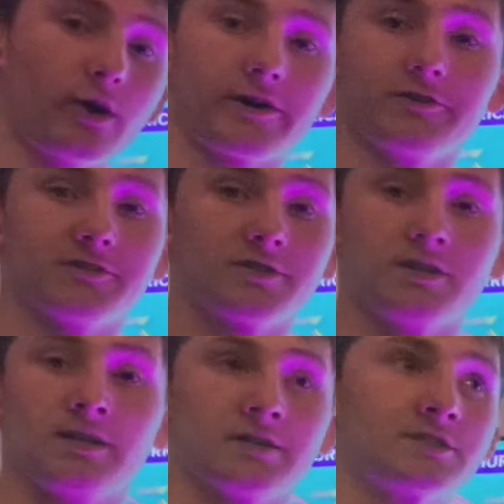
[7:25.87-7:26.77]
records,
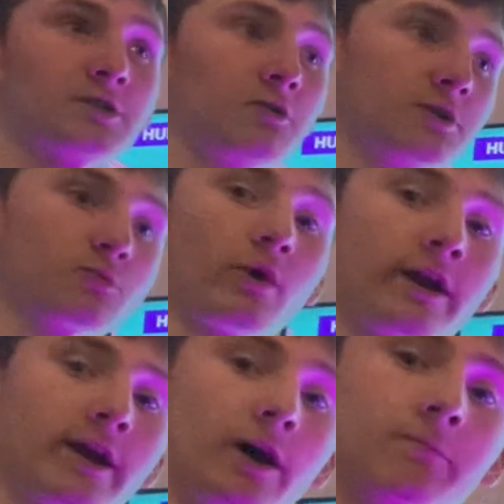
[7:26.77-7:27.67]
and it still is
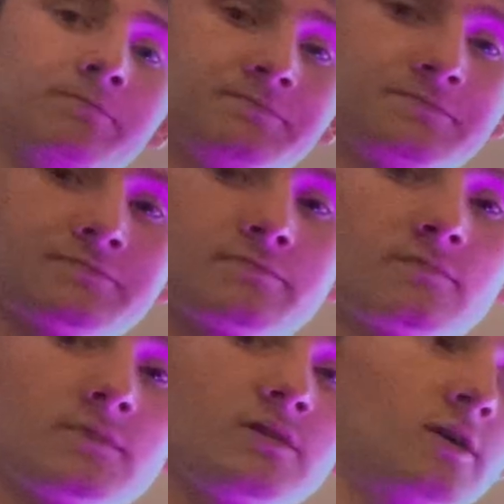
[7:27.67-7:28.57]
right now.
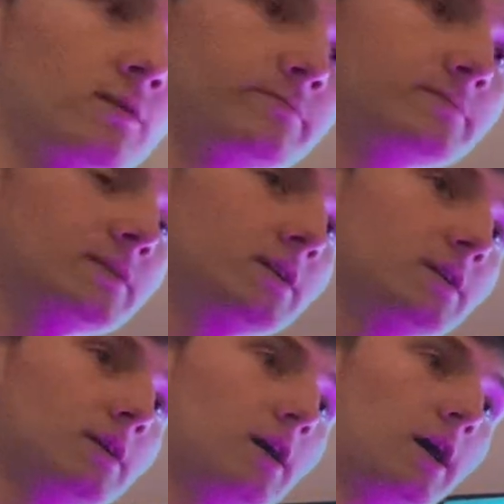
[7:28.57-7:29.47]

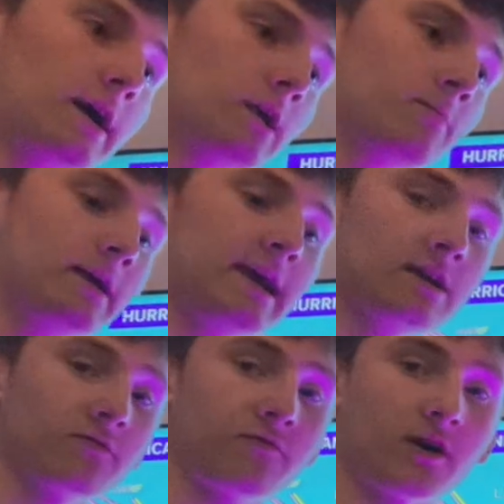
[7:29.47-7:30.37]
I am
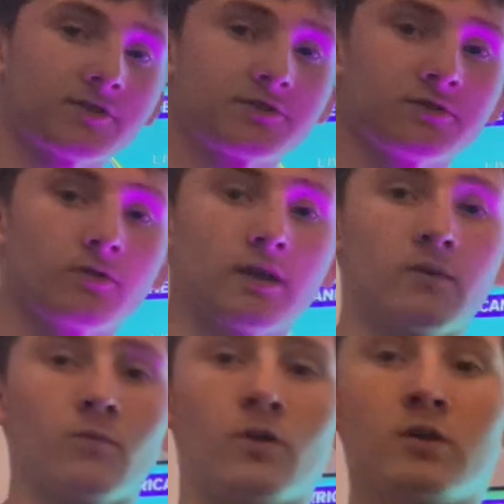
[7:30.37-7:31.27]
Aiden Foster,
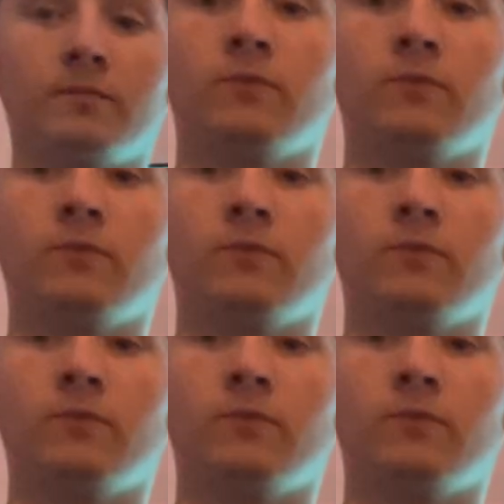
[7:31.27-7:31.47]
wannabe